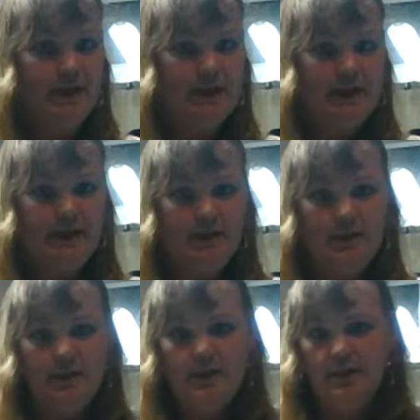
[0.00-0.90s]

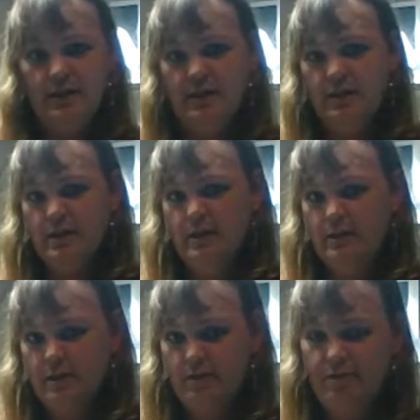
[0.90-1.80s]
a
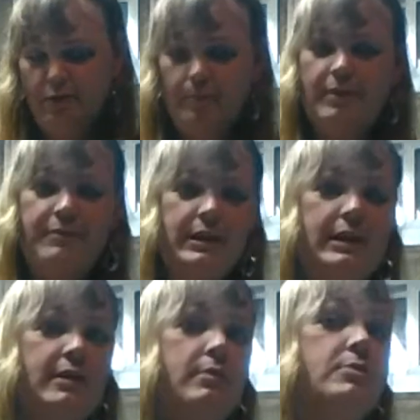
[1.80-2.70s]
few of my
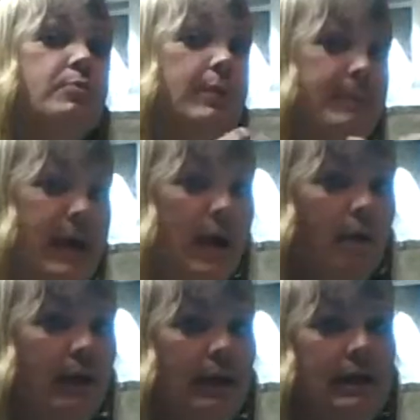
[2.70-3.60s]
videos way back
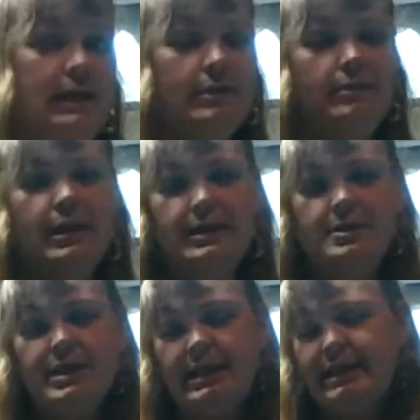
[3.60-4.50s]
when I
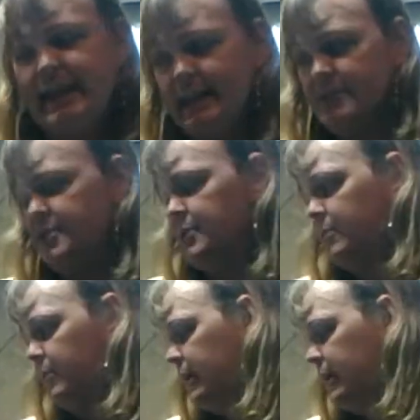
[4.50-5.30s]
decided not to